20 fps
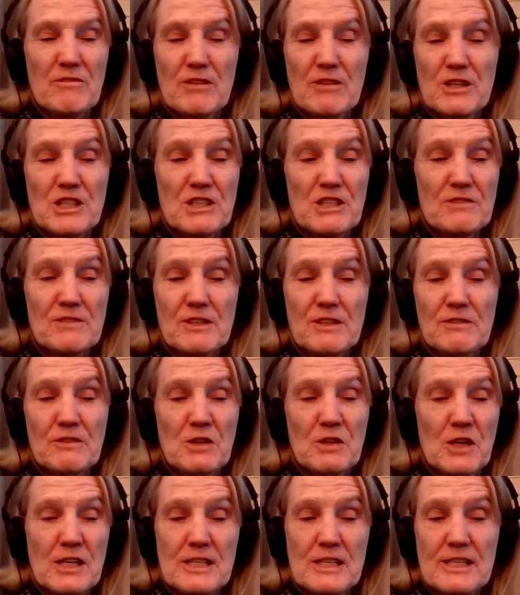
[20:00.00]
on the verge of
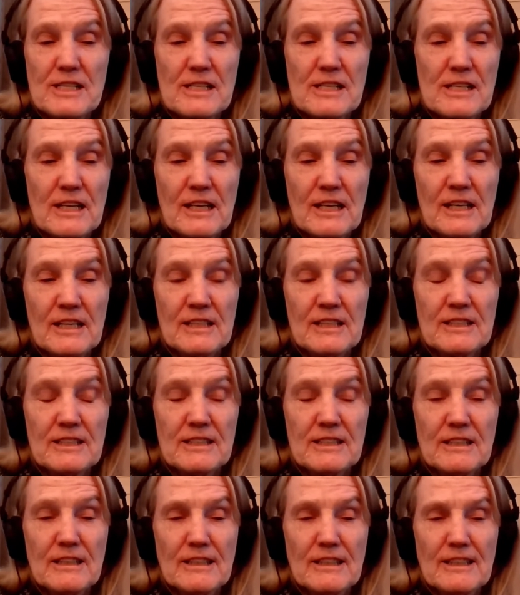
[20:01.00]
divorce.
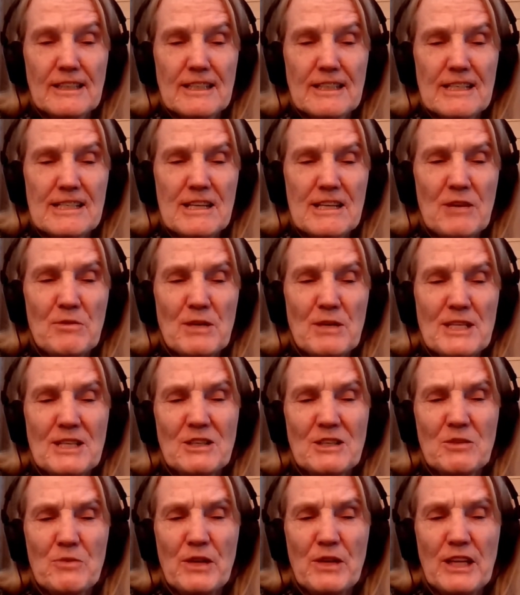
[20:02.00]
And so it
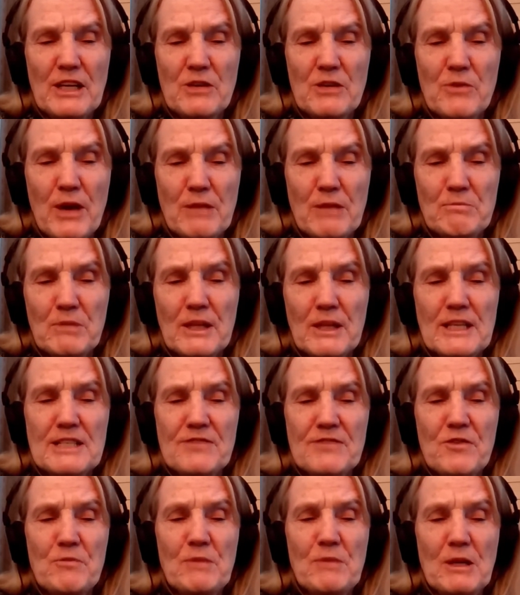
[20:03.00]
wasn't a really great place
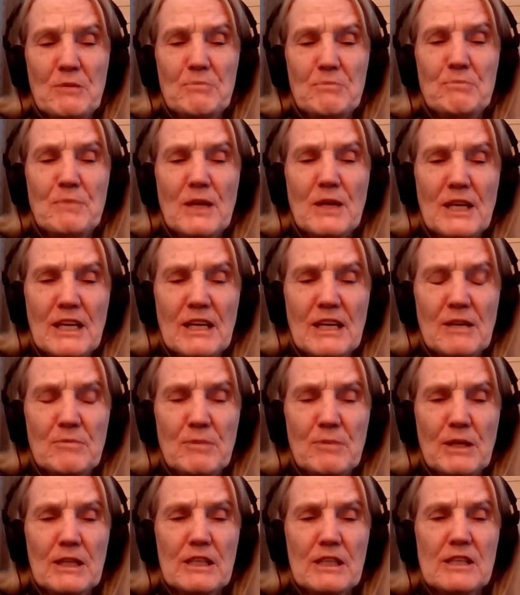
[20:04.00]
for me to be
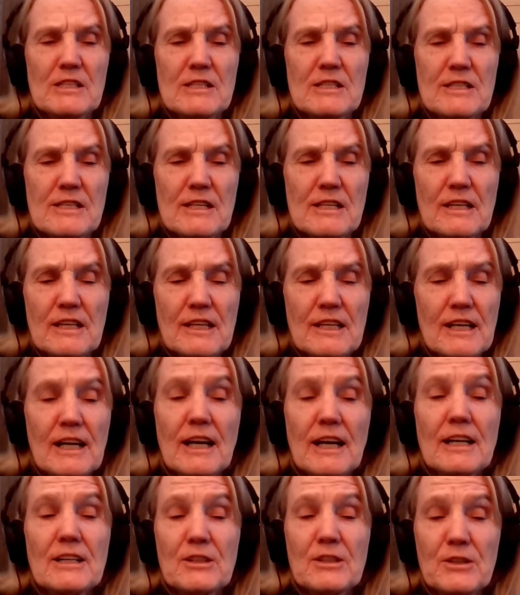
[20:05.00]
because
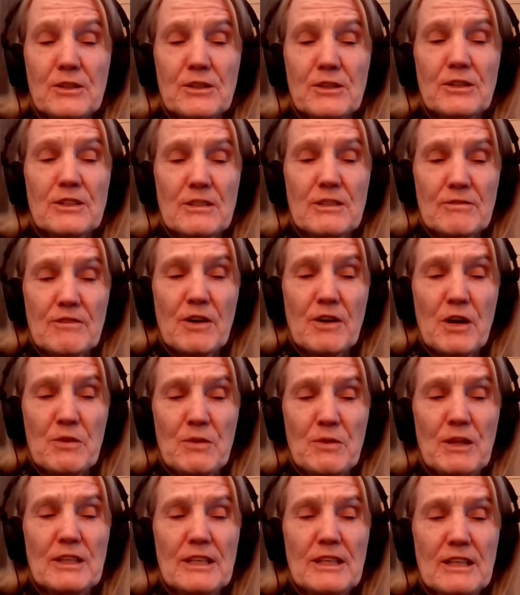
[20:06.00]
I couldn't very
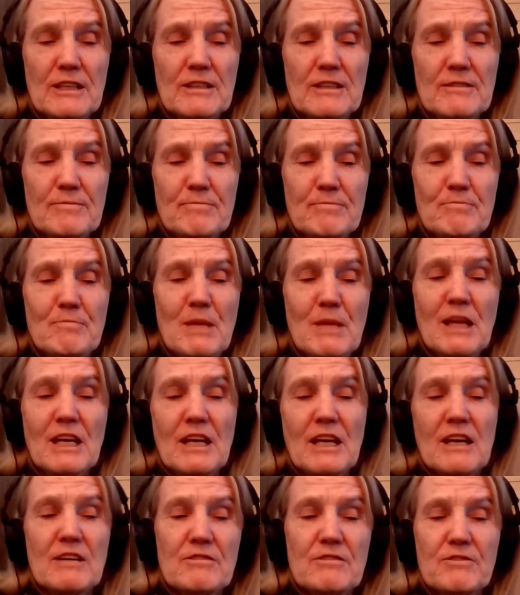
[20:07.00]
well
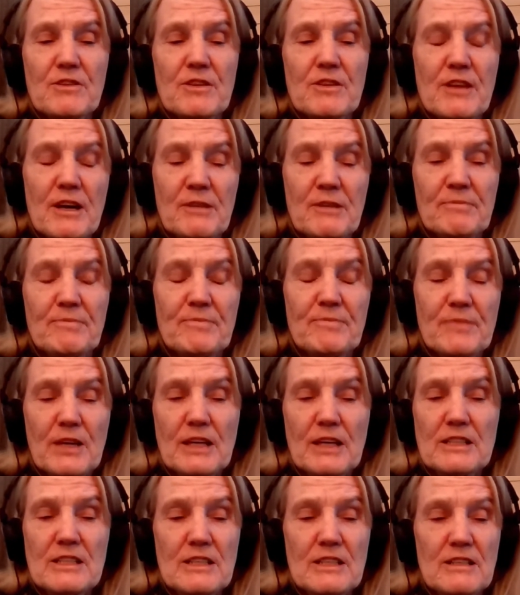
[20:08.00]
mediate for them.
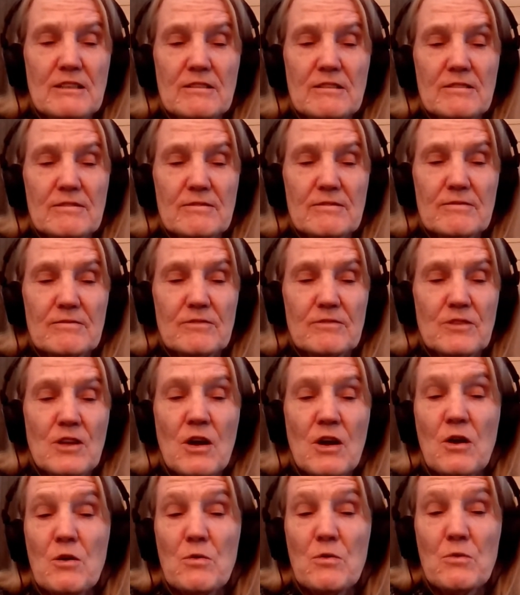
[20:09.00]
I didn't
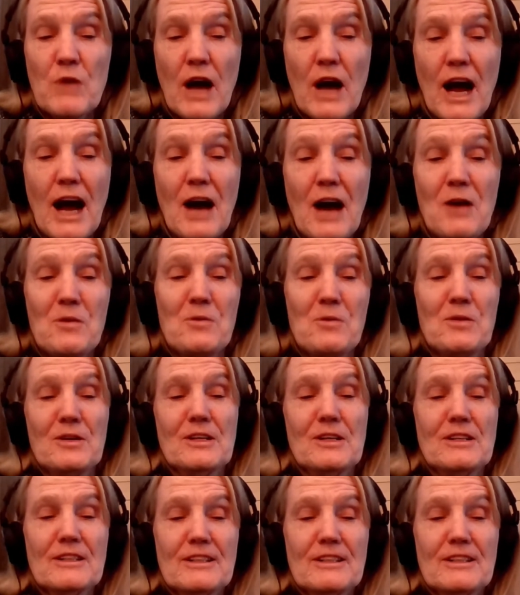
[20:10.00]
know how.